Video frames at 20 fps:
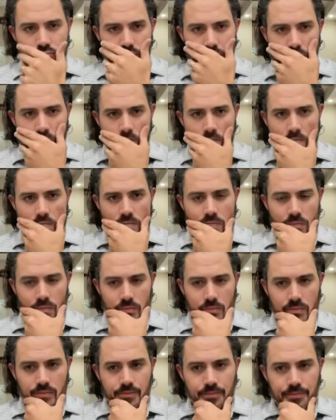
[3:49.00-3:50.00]

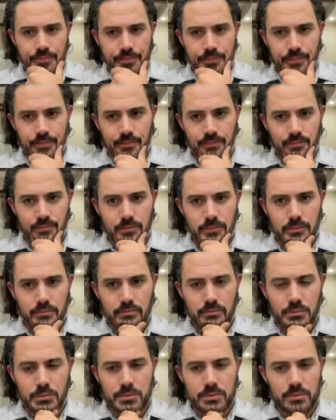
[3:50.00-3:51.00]

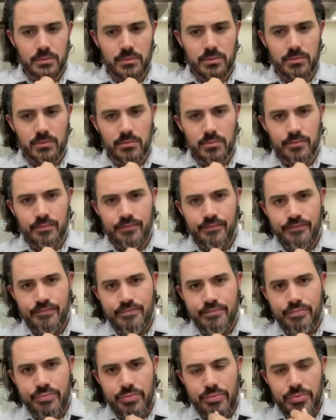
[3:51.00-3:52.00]

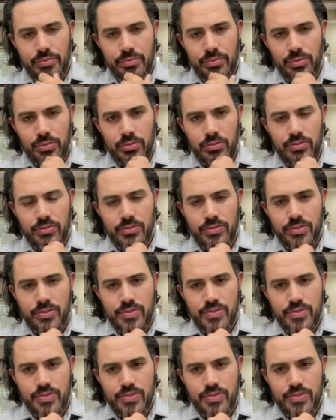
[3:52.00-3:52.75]
[no speech]